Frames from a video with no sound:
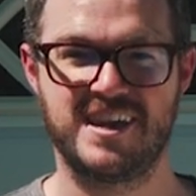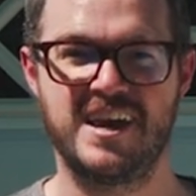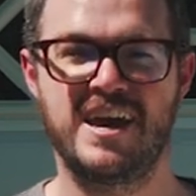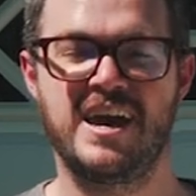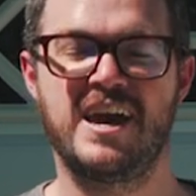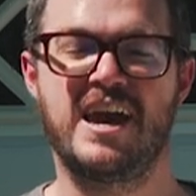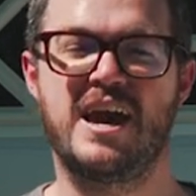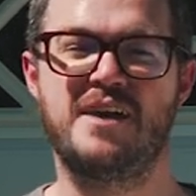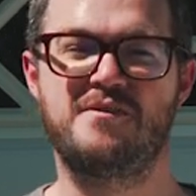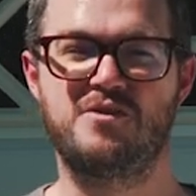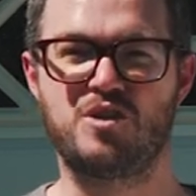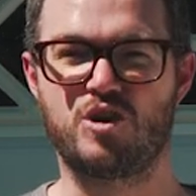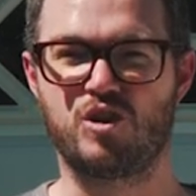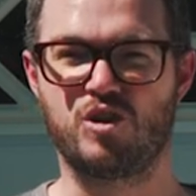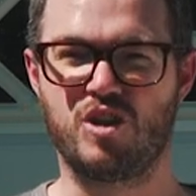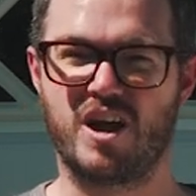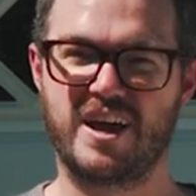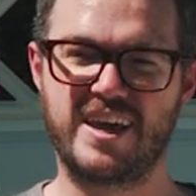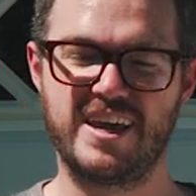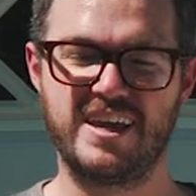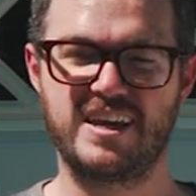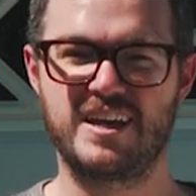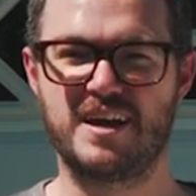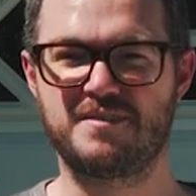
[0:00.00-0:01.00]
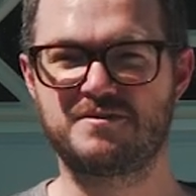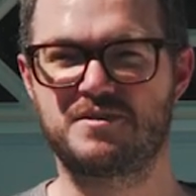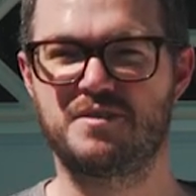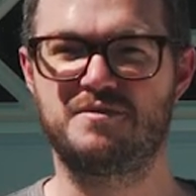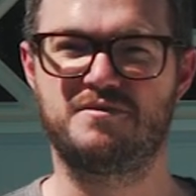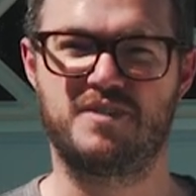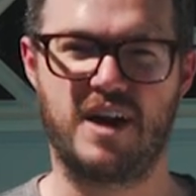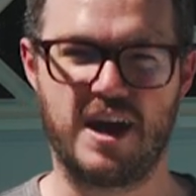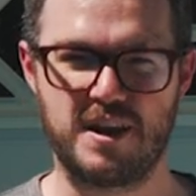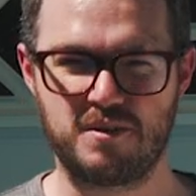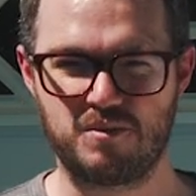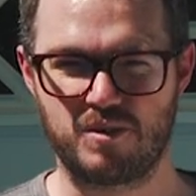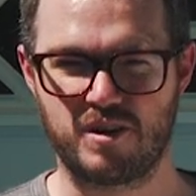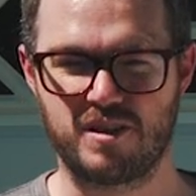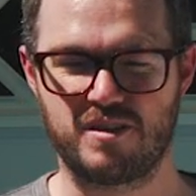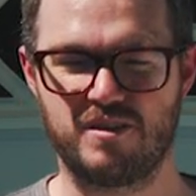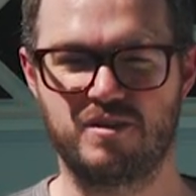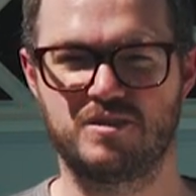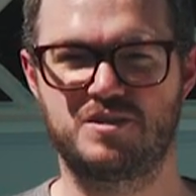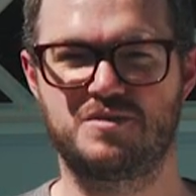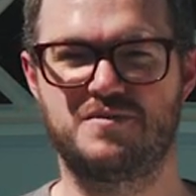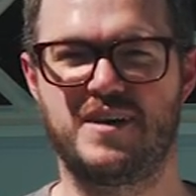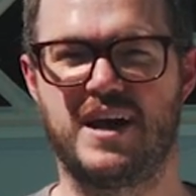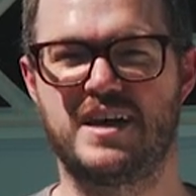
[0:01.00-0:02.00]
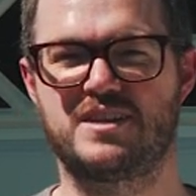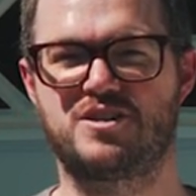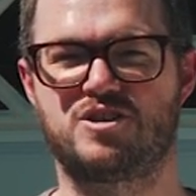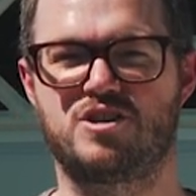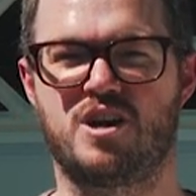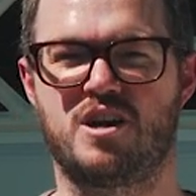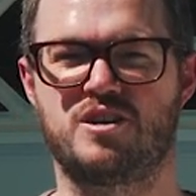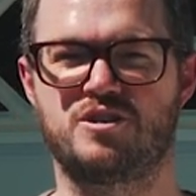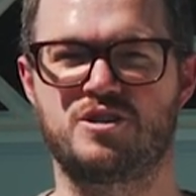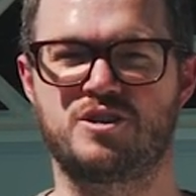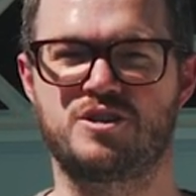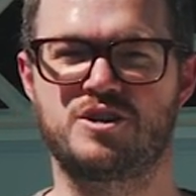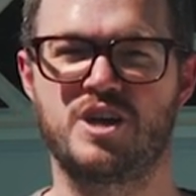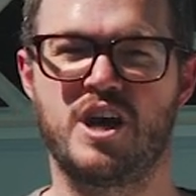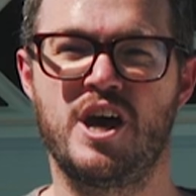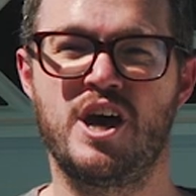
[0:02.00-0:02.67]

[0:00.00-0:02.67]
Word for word: If you're lucky enough to find one of those fast chargers,